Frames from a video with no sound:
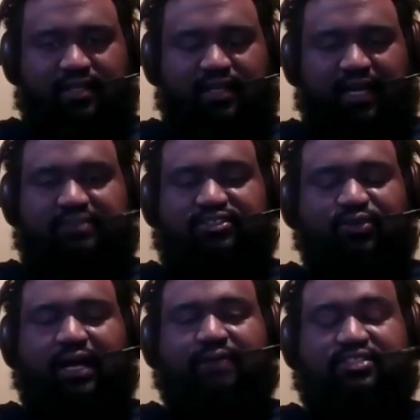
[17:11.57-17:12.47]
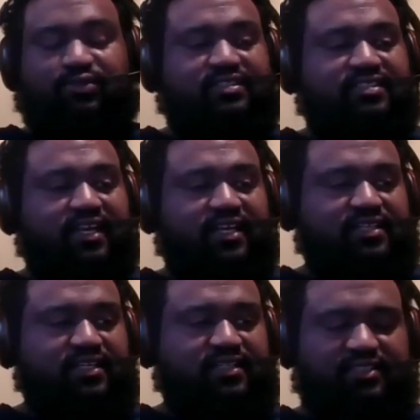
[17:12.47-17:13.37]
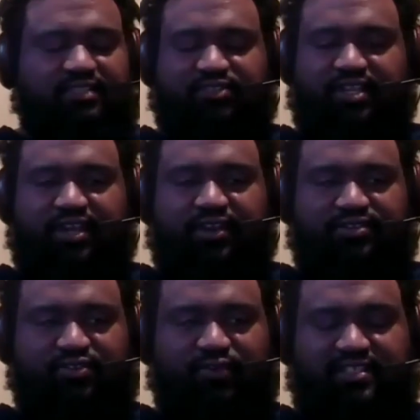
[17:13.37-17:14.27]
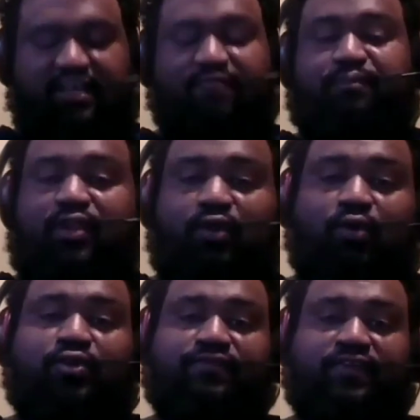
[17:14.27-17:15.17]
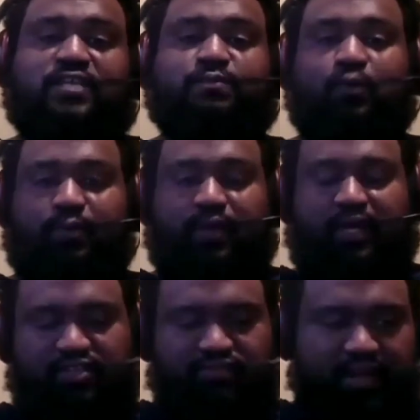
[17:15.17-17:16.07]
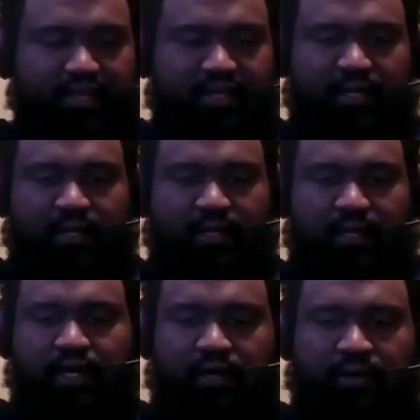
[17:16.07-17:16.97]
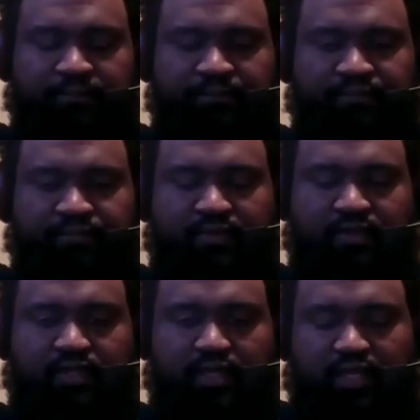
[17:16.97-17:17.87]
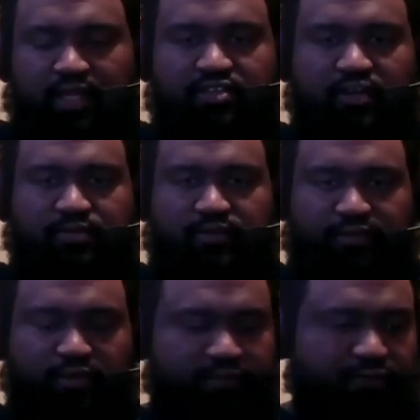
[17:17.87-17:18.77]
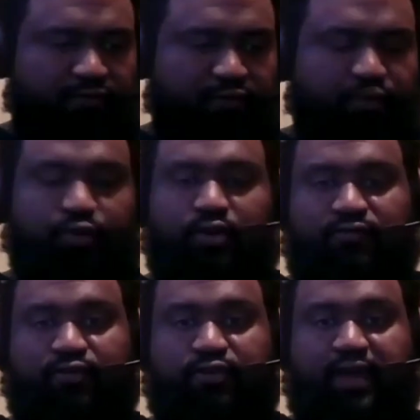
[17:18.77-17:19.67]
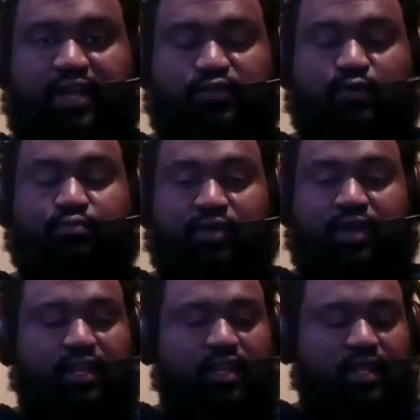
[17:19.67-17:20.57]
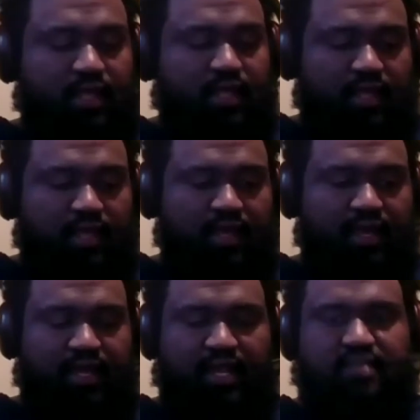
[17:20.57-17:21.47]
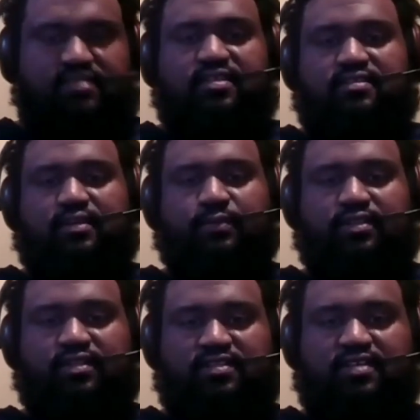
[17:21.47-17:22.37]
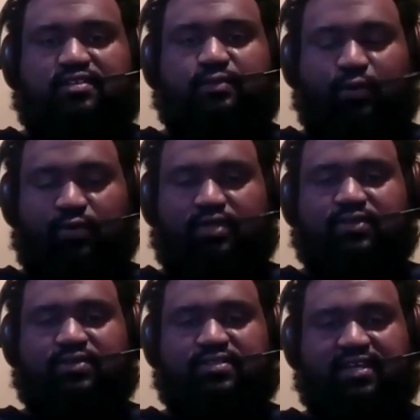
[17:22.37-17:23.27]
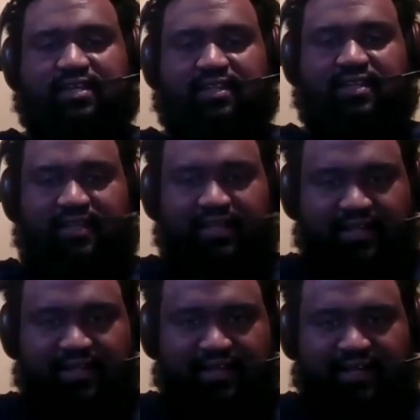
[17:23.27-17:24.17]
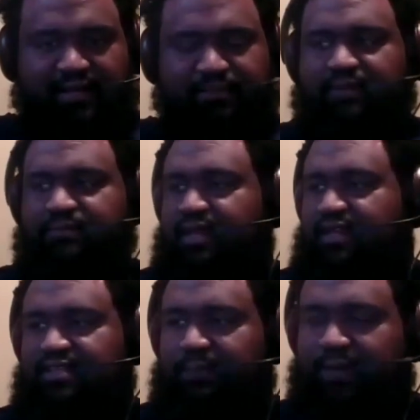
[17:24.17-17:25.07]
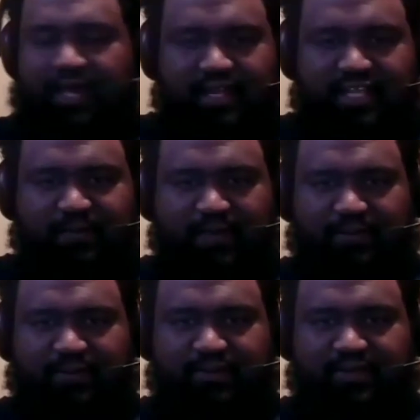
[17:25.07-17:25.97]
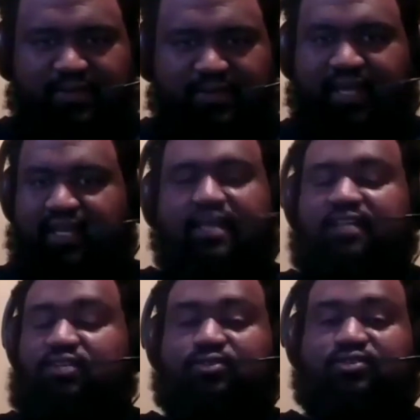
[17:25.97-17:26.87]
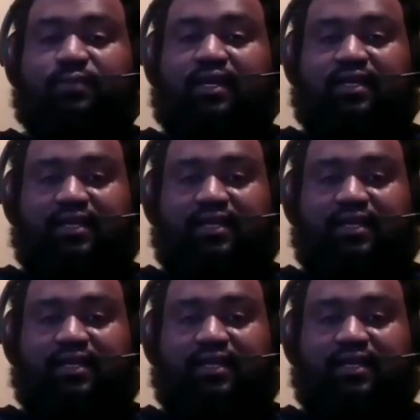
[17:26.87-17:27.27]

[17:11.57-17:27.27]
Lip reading: I was just gonna say it's interesting to hear your story because I've been on your Facebook page, right? In terms of for your actual brand, and I see some of the testimonials, and I'm like, man, is he paying these people? Like, so it's to me,